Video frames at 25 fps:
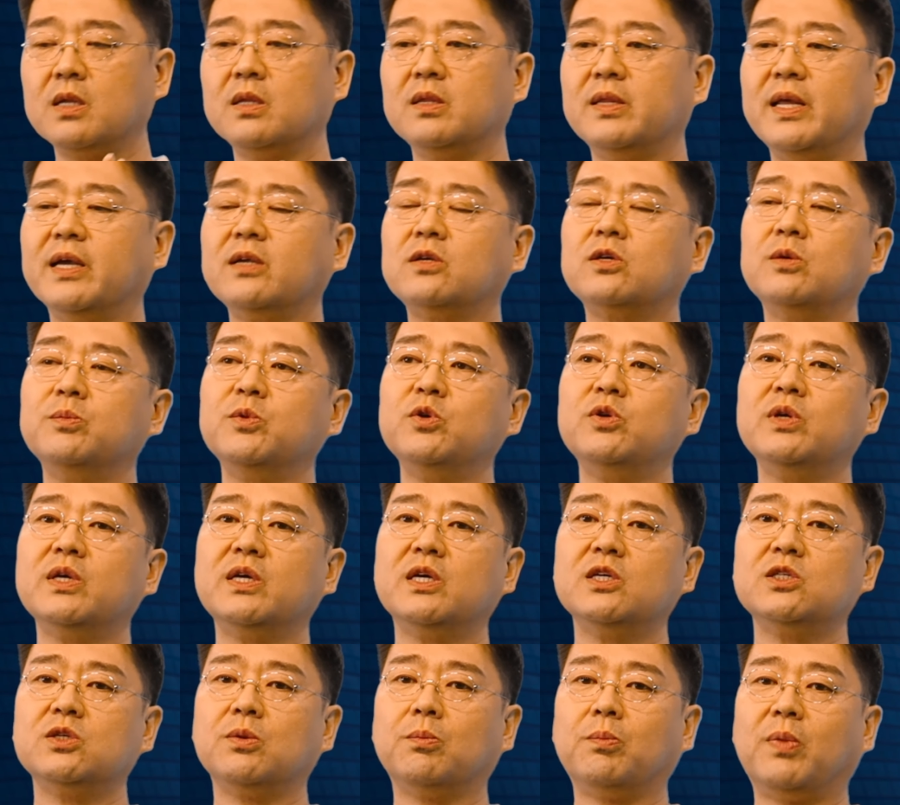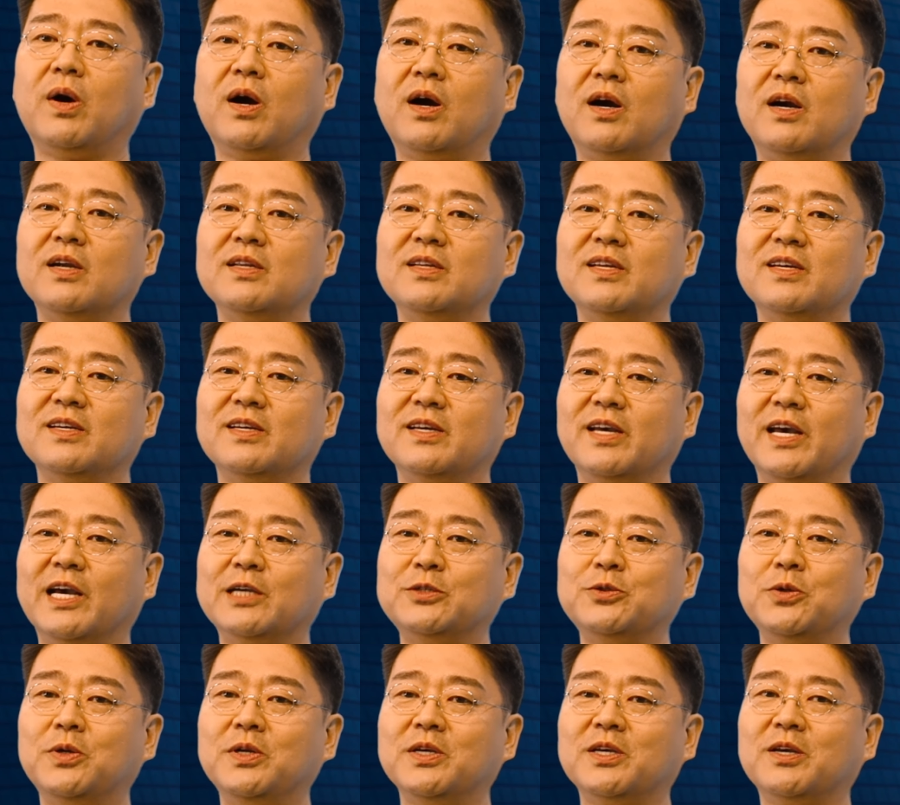that communication part
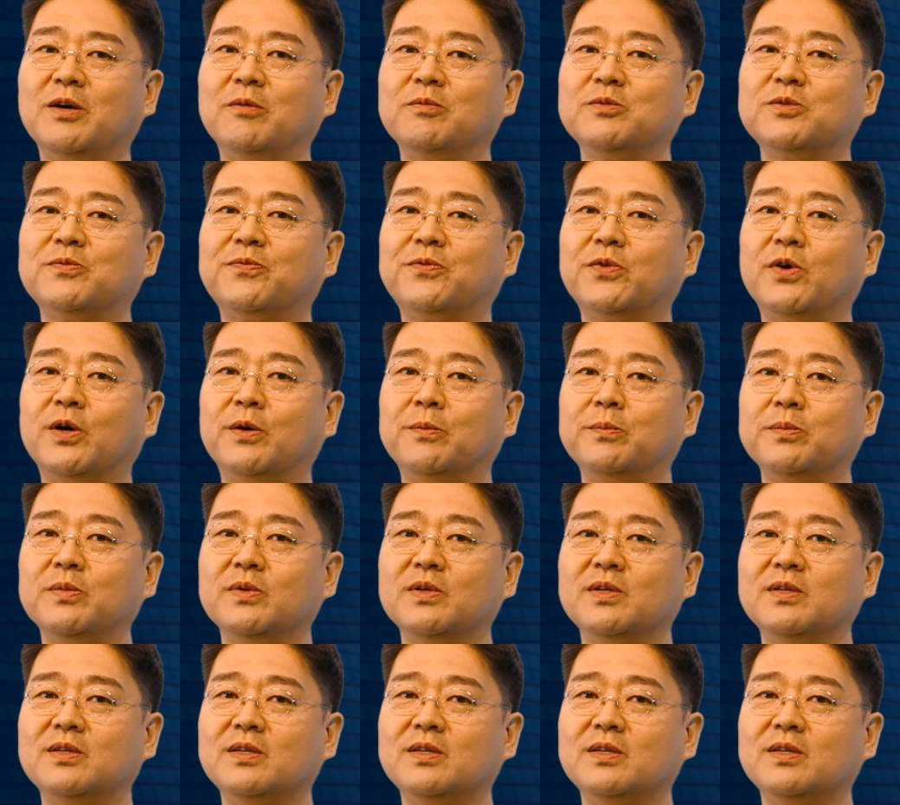actually comes from,